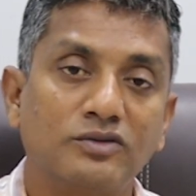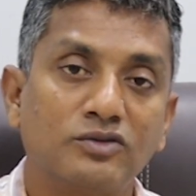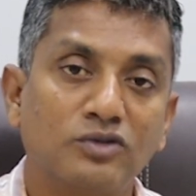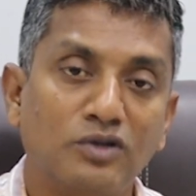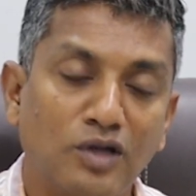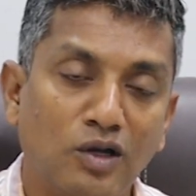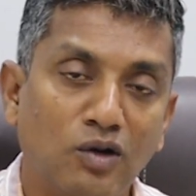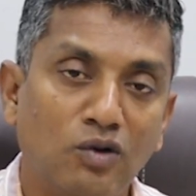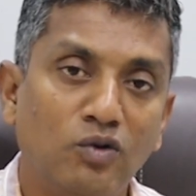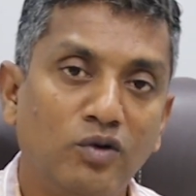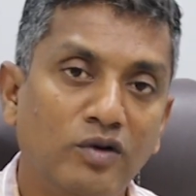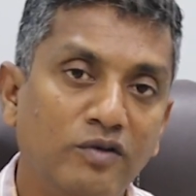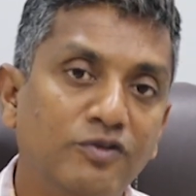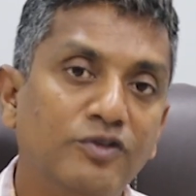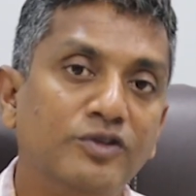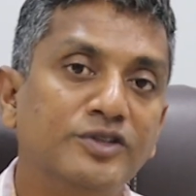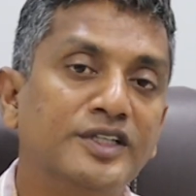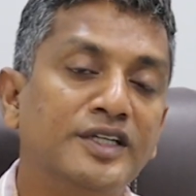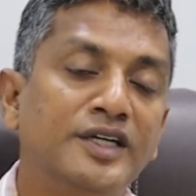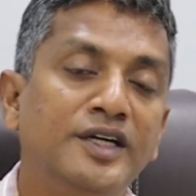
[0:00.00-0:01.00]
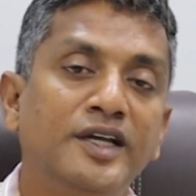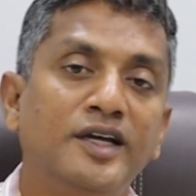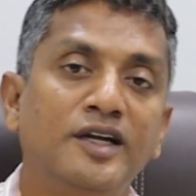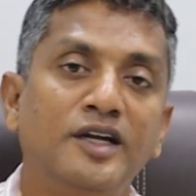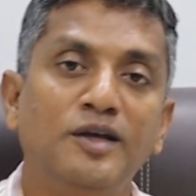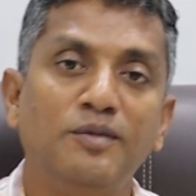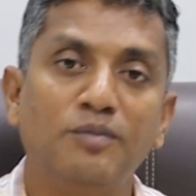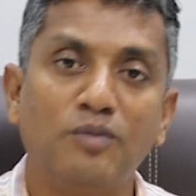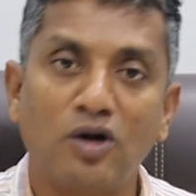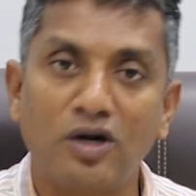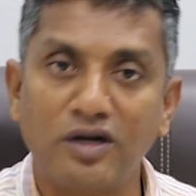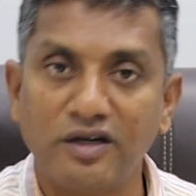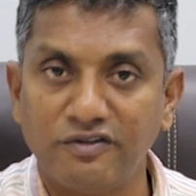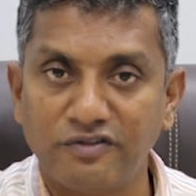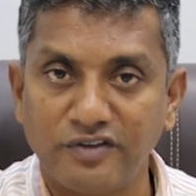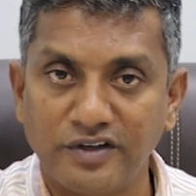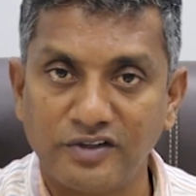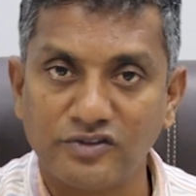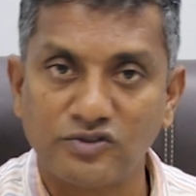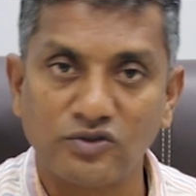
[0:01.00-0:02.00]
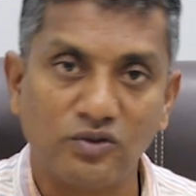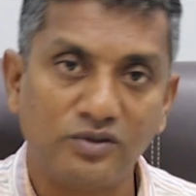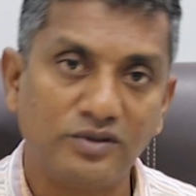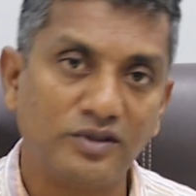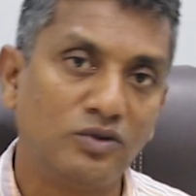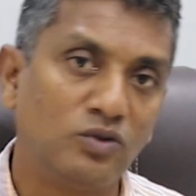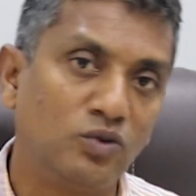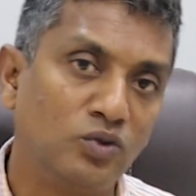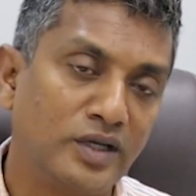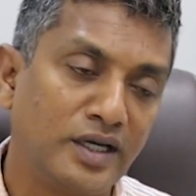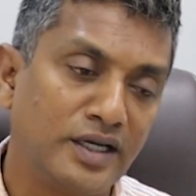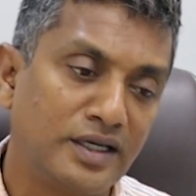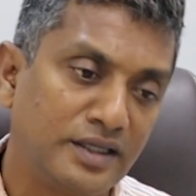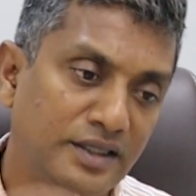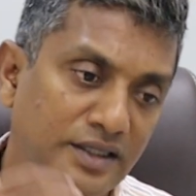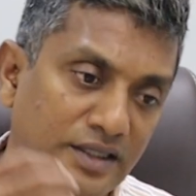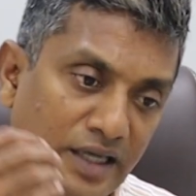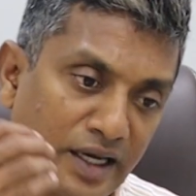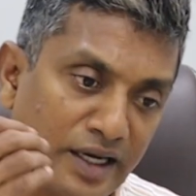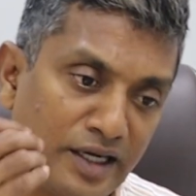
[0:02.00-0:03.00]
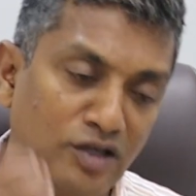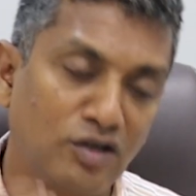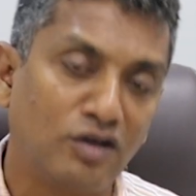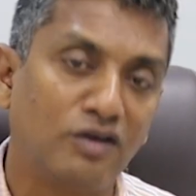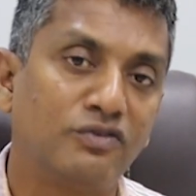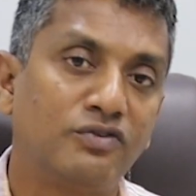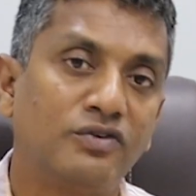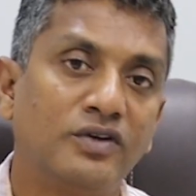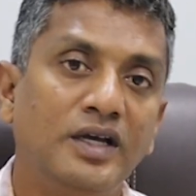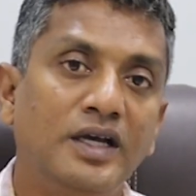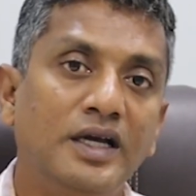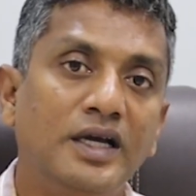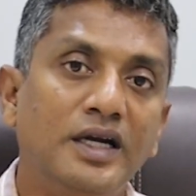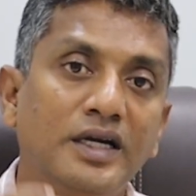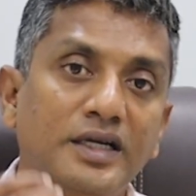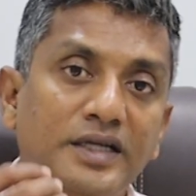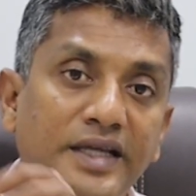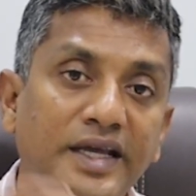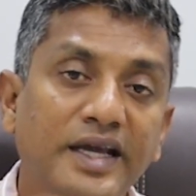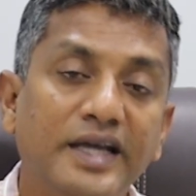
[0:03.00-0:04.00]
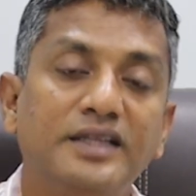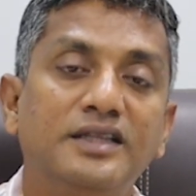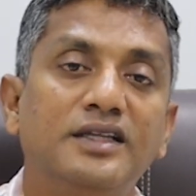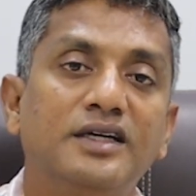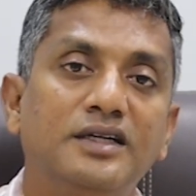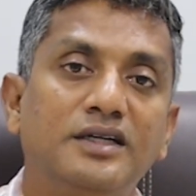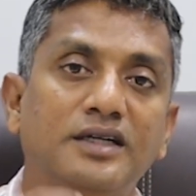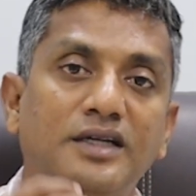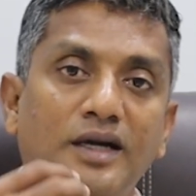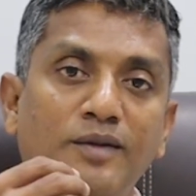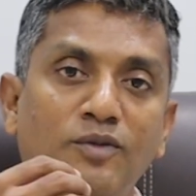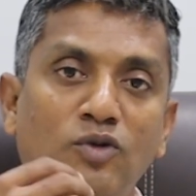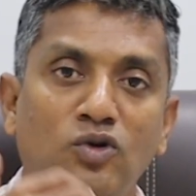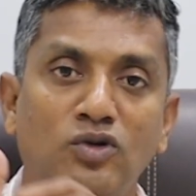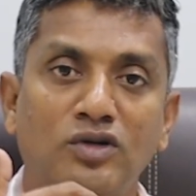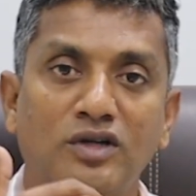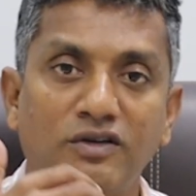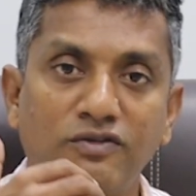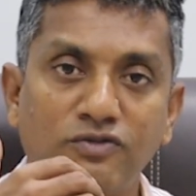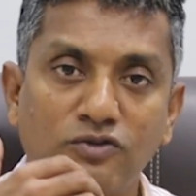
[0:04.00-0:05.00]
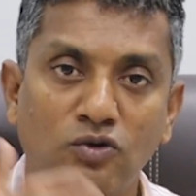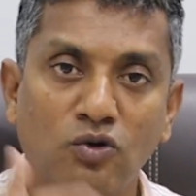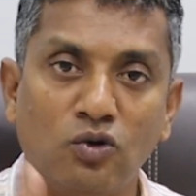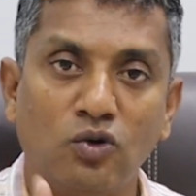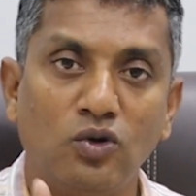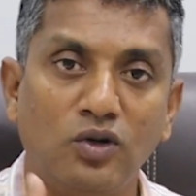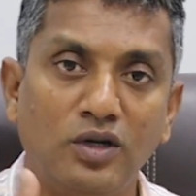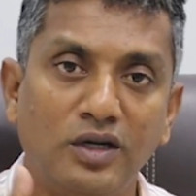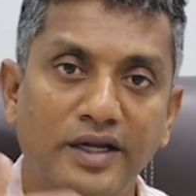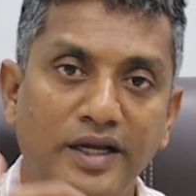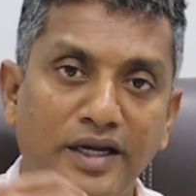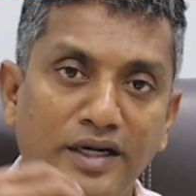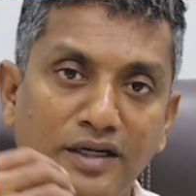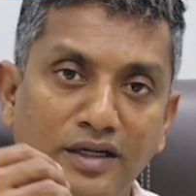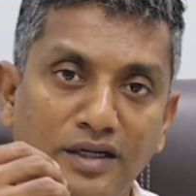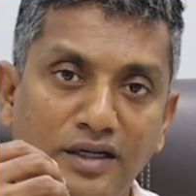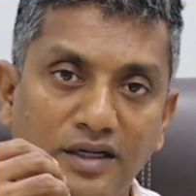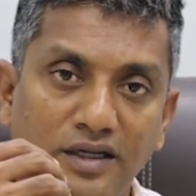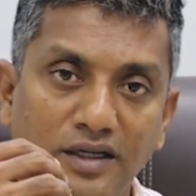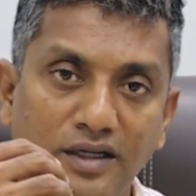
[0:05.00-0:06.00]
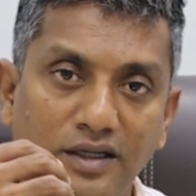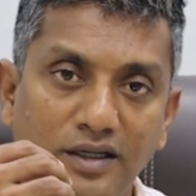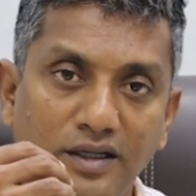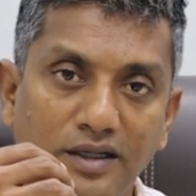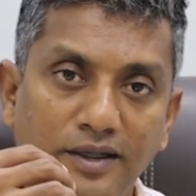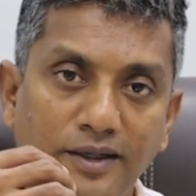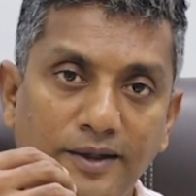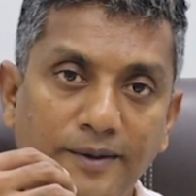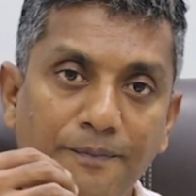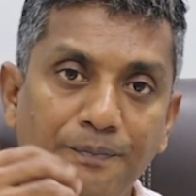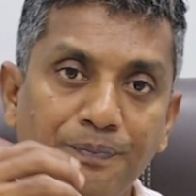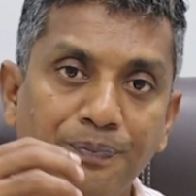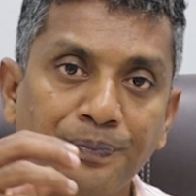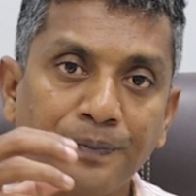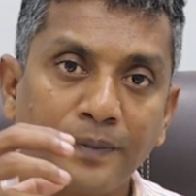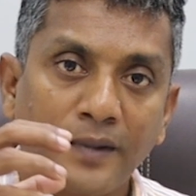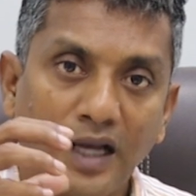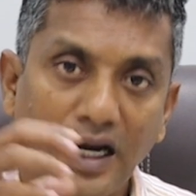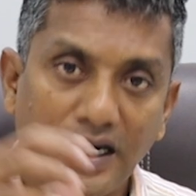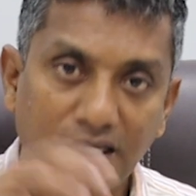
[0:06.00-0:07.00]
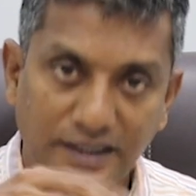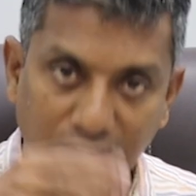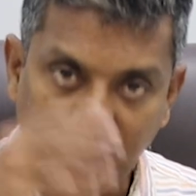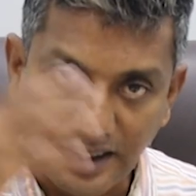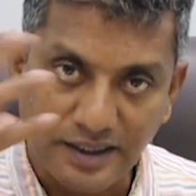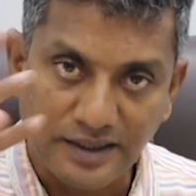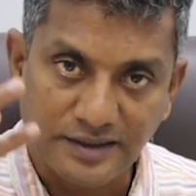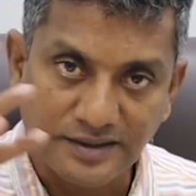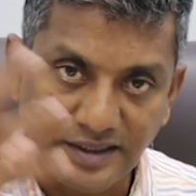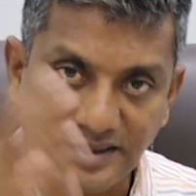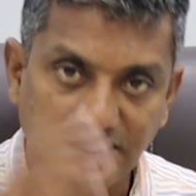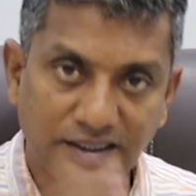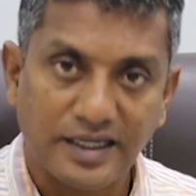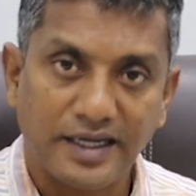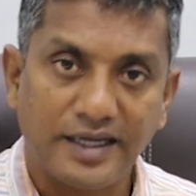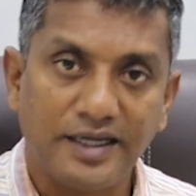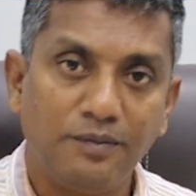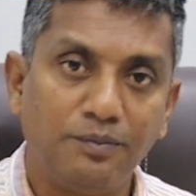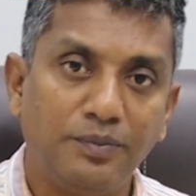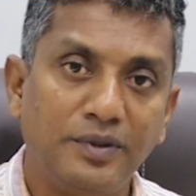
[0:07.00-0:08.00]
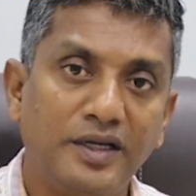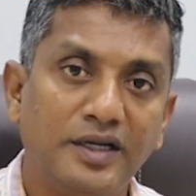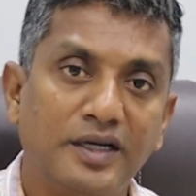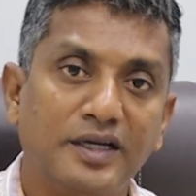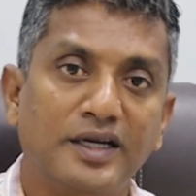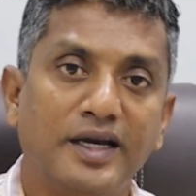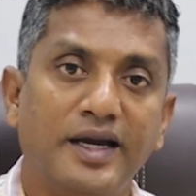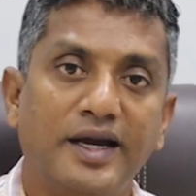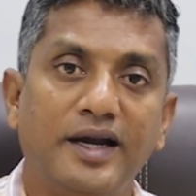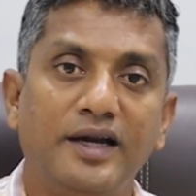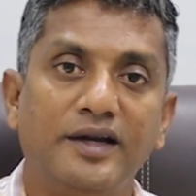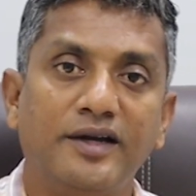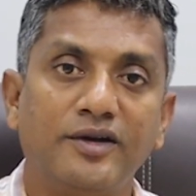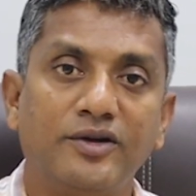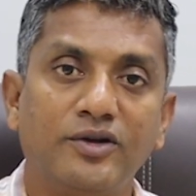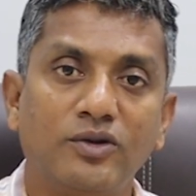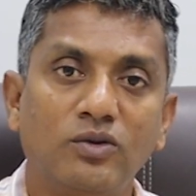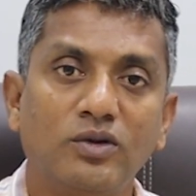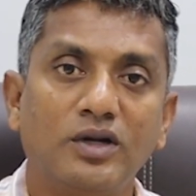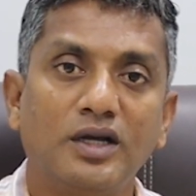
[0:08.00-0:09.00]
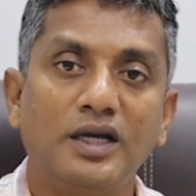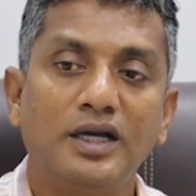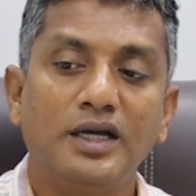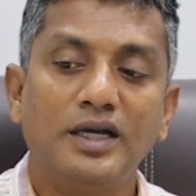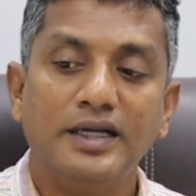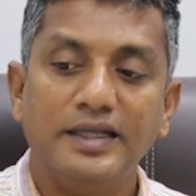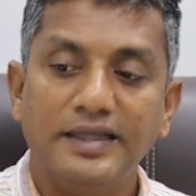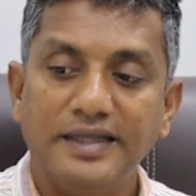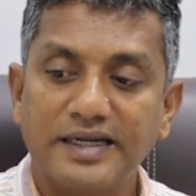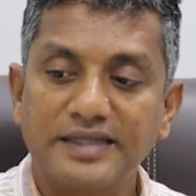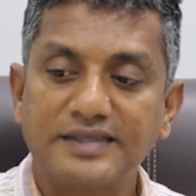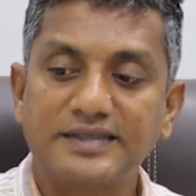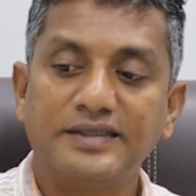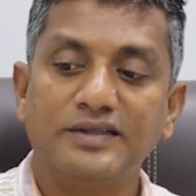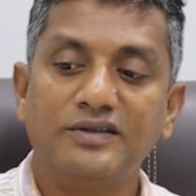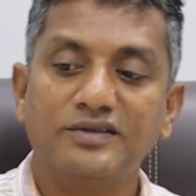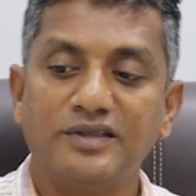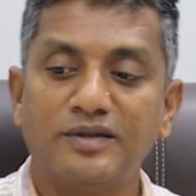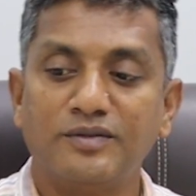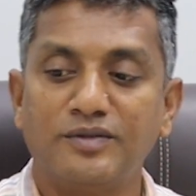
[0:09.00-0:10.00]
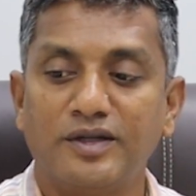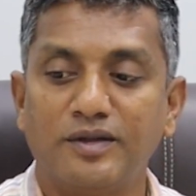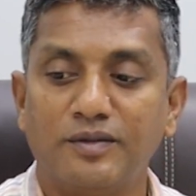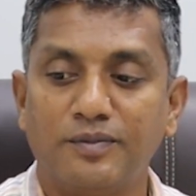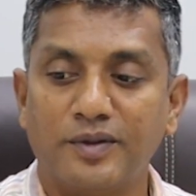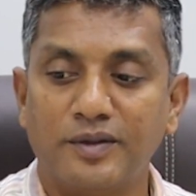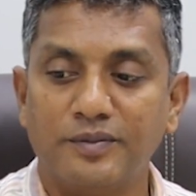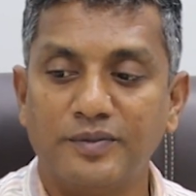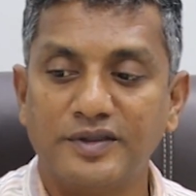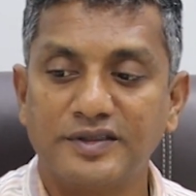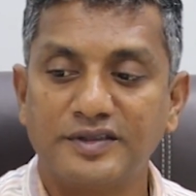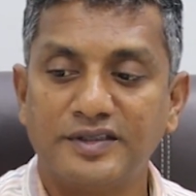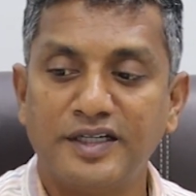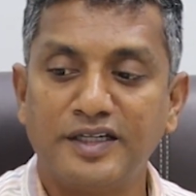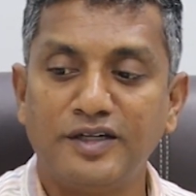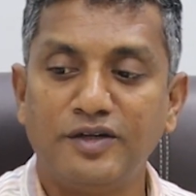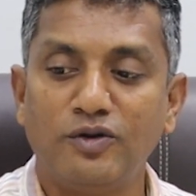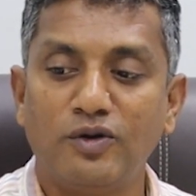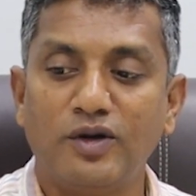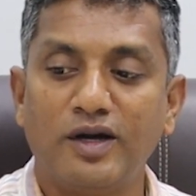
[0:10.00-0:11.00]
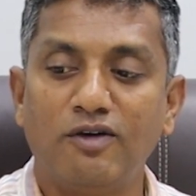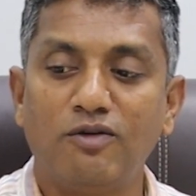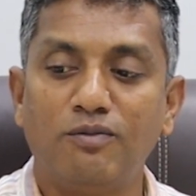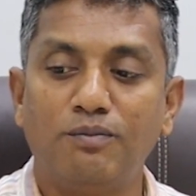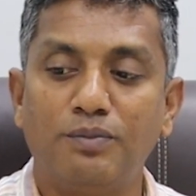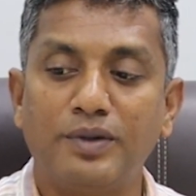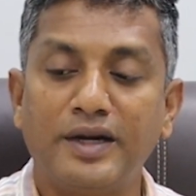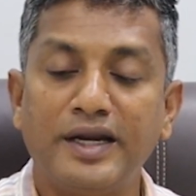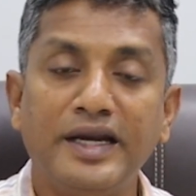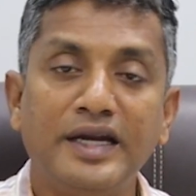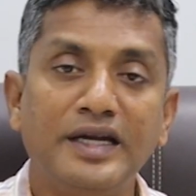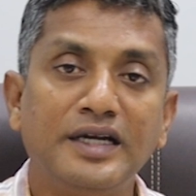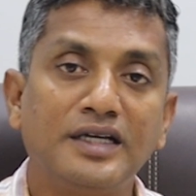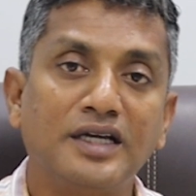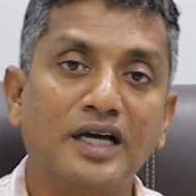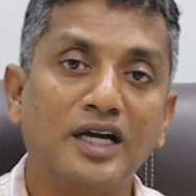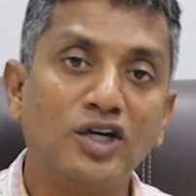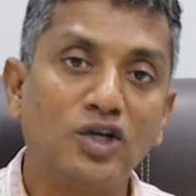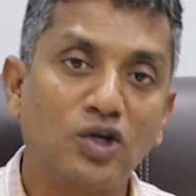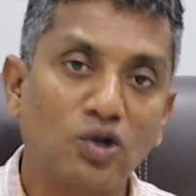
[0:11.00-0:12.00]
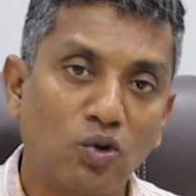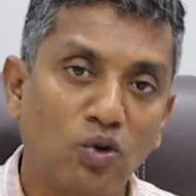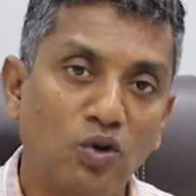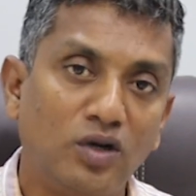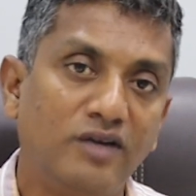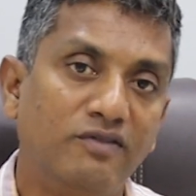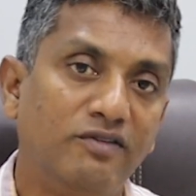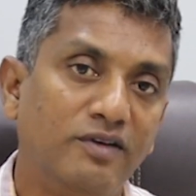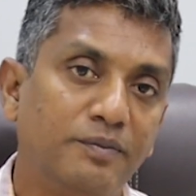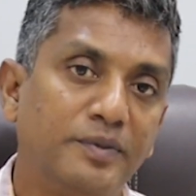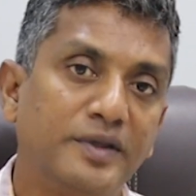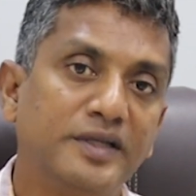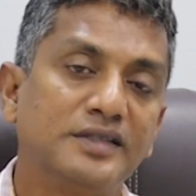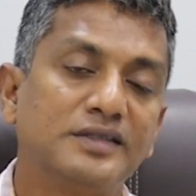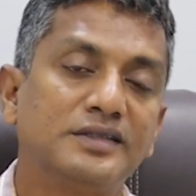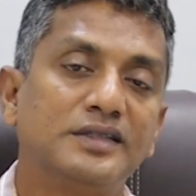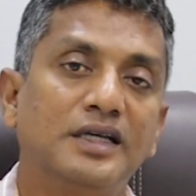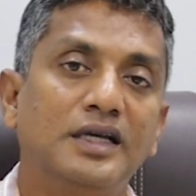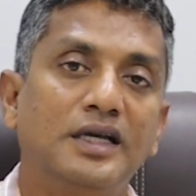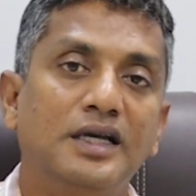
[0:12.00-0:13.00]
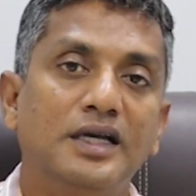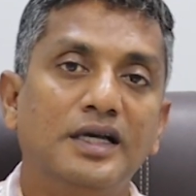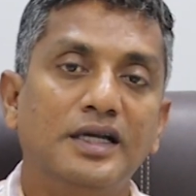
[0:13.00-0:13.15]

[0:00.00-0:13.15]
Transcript: So now if you genetically modify a soldier who can kind of take that amount of cold and at such a high peak and a high altitude, that serves them their purpose. Then you have brain controlled weapons.